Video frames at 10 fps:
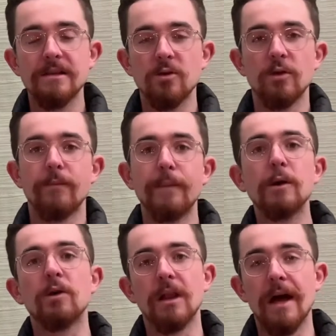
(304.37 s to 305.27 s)
or the
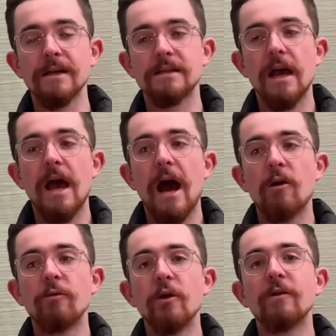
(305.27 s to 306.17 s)
middle class,
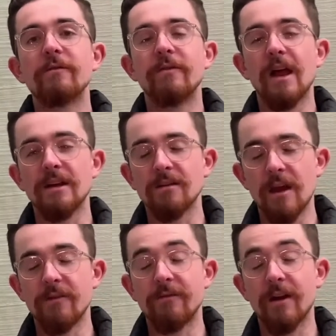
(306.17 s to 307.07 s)
how they're
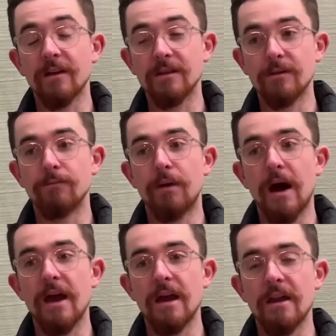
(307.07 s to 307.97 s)
infected
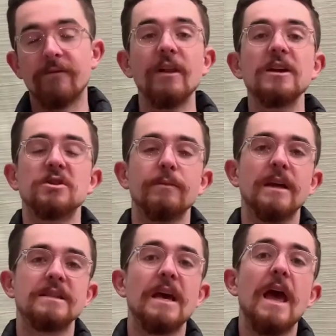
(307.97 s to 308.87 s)
by inflation,
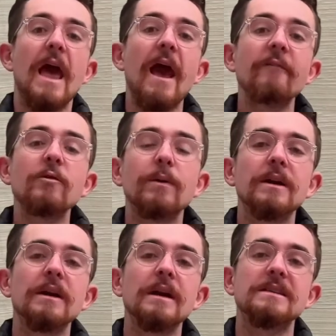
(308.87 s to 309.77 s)
because
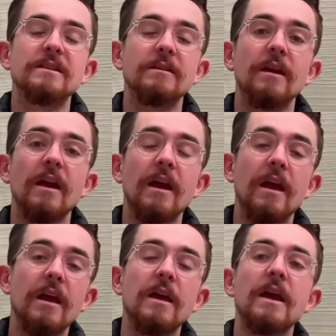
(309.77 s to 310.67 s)
everybody is
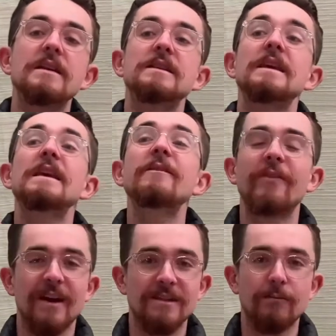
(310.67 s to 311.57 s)

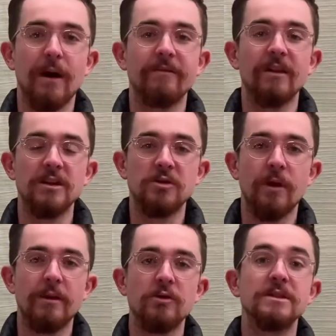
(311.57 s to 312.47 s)
affected by inflation
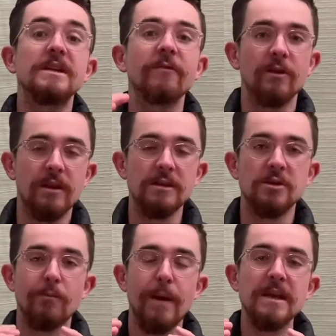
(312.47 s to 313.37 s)
rather differently.
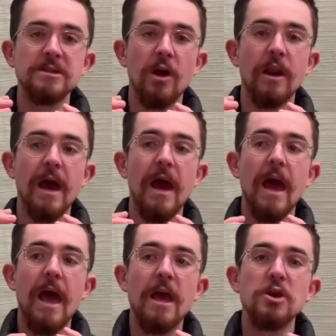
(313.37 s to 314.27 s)
So based on
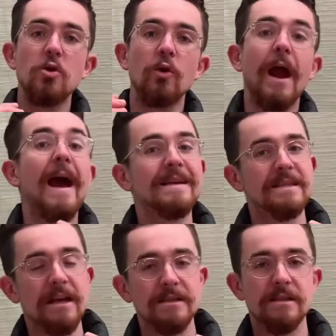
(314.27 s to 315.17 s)
your
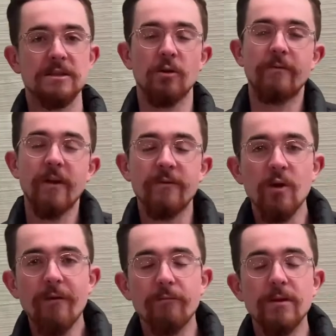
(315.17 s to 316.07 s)
assets. So if
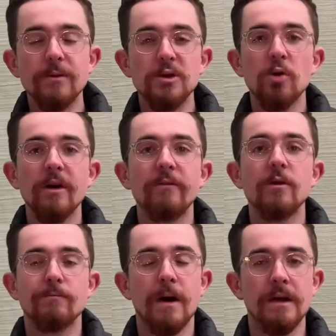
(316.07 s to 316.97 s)
you have the majority of
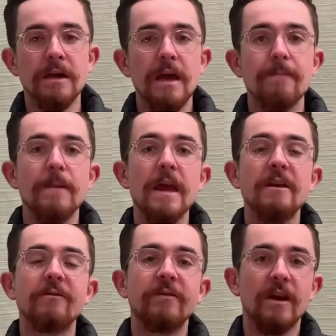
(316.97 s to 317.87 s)
your money
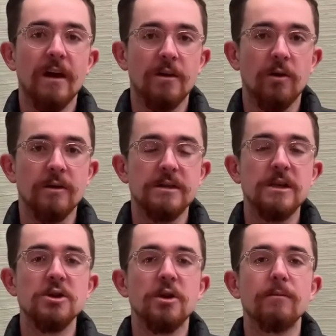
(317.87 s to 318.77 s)
in fiat currency,
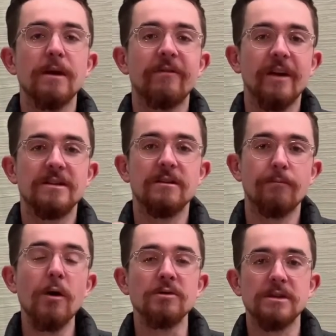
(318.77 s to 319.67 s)
you're going to be affected the
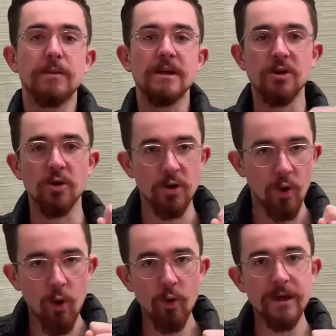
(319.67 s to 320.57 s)
most because
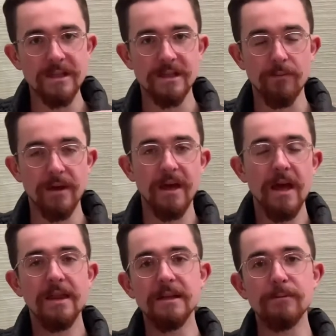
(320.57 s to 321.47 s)
you're holding something
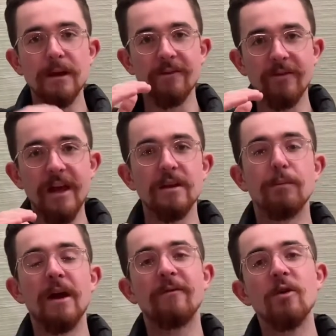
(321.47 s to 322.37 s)
that is being inflated.
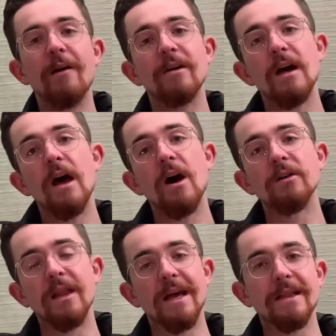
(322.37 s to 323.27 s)
But if you have,
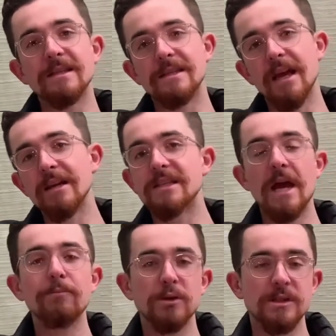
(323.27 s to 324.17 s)
let's say
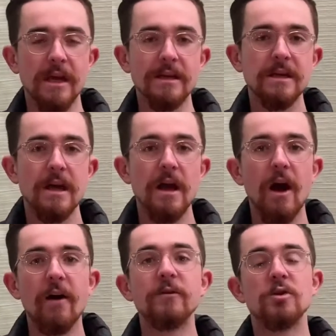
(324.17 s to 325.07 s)
10%
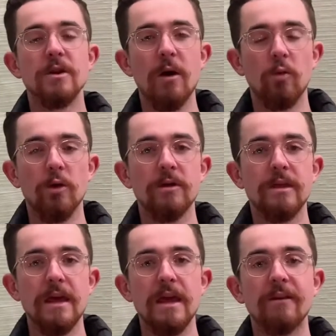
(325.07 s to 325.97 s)
of your net
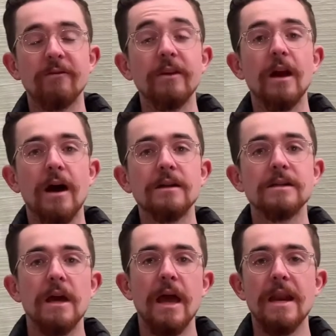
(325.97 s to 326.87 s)
worth in fiat
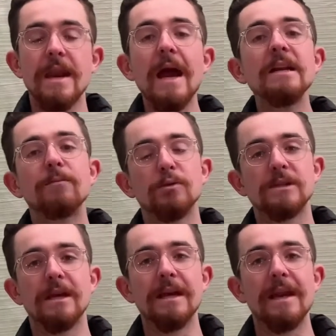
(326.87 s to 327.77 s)
and
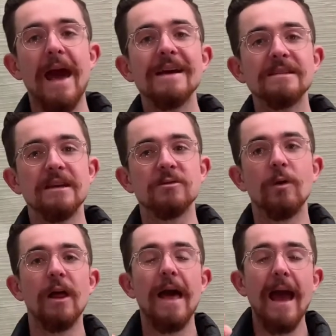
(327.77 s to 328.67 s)
90% in assets,
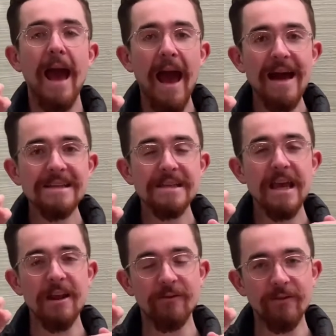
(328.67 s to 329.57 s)
well, as
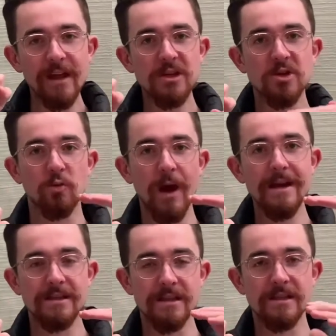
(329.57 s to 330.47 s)
inflation
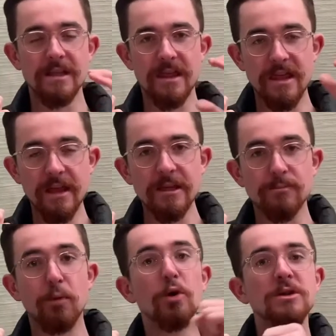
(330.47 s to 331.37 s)
rises, the thing that's
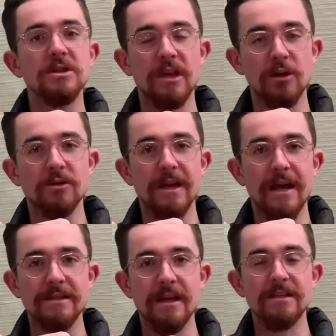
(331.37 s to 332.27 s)
purchasing those
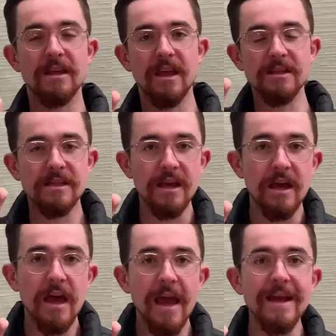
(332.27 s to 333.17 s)
assets, the things that
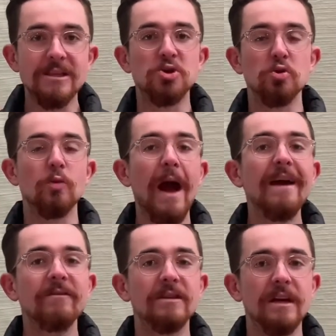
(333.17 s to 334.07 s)
it's
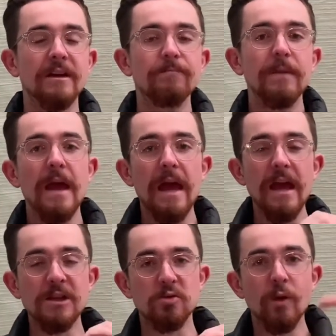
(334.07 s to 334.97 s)
derived in,
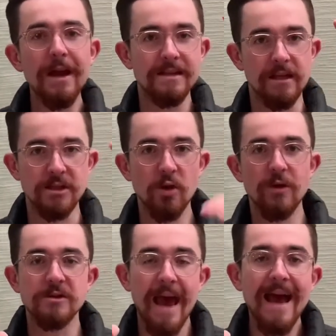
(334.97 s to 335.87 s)
is raising. So
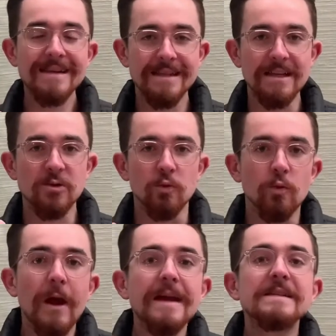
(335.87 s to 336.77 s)
those assets
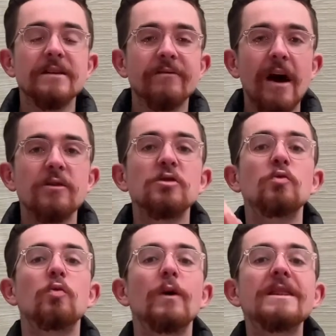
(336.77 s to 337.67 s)
raise in value
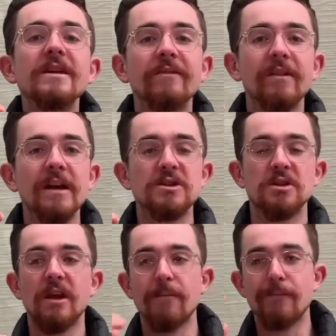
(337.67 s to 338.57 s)
with inflation.